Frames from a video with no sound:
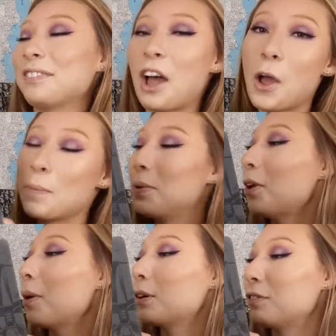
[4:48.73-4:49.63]
I hope no
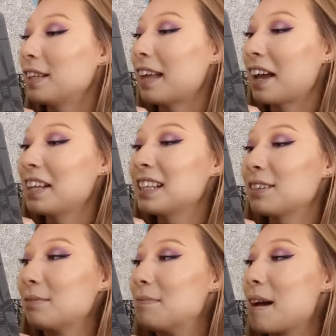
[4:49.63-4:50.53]
one could read that. It's like
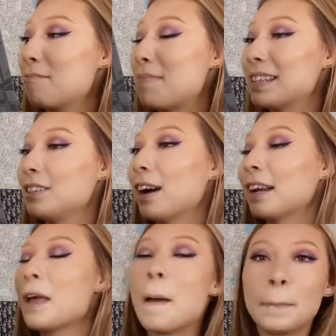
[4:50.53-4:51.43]
my messy
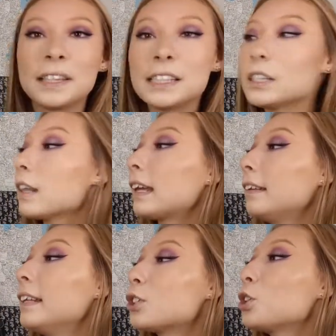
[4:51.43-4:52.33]
writing. But this is like
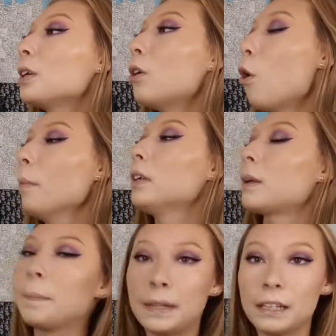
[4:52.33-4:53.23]
literally almost
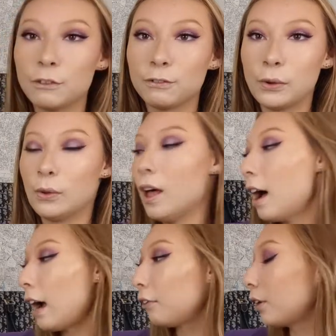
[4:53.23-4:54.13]
completely full.
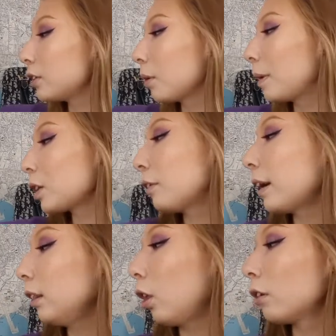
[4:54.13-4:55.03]
I wrote so much. I
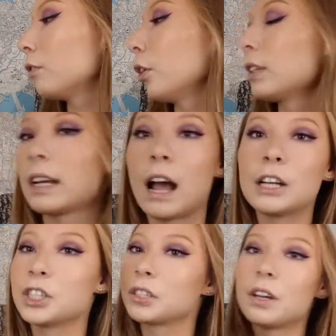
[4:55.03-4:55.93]
write a lot of notes. Like, I
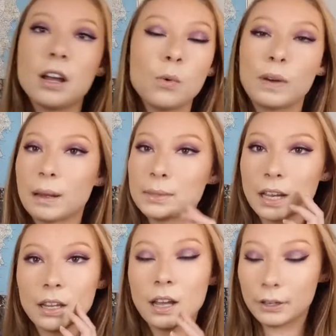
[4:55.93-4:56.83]
just when I'm
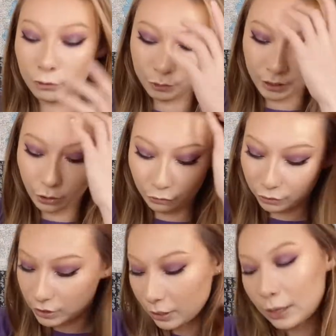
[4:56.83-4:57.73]
studying, I really go for
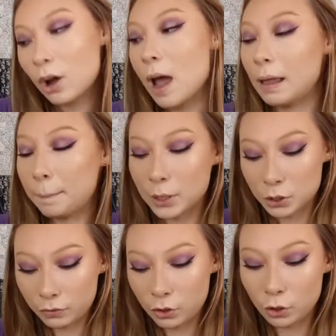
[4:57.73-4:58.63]
it. So I got a
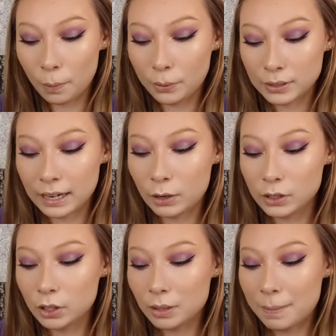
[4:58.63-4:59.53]
bunch of new notebooks and I
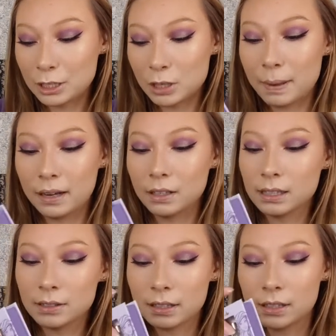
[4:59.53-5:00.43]
also got the matching pen because
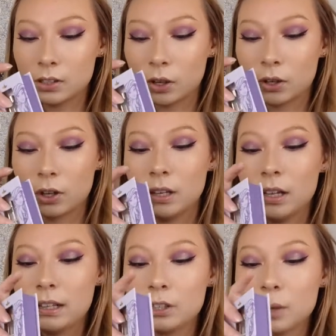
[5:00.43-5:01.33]
I was like, this is so cute.
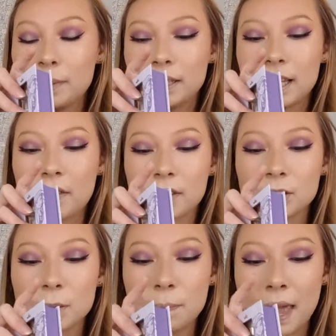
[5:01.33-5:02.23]
Let's open it together. So
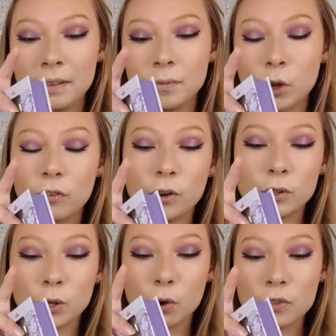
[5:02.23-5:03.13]
the pen, of
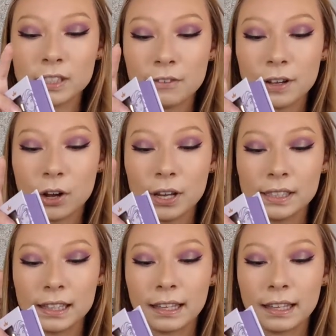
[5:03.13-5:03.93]
course, all the stuff I got is